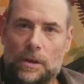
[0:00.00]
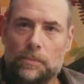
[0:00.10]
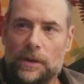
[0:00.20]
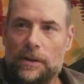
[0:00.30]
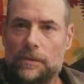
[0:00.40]

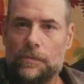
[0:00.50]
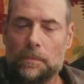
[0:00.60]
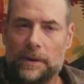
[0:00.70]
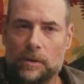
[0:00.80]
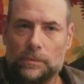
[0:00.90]
separated
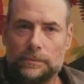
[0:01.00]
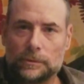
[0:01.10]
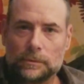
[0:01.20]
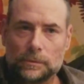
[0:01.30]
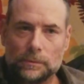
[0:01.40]
from my own
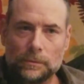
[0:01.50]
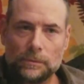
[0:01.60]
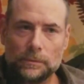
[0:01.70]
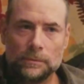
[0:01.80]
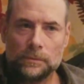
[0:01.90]

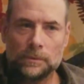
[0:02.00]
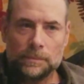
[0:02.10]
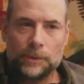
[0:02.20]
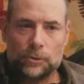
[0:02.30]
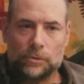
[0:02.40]

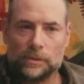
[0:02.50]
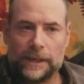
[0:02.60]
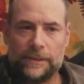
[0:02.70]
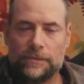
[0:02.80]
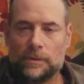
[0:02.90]
spiritual
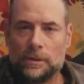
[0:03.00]
life.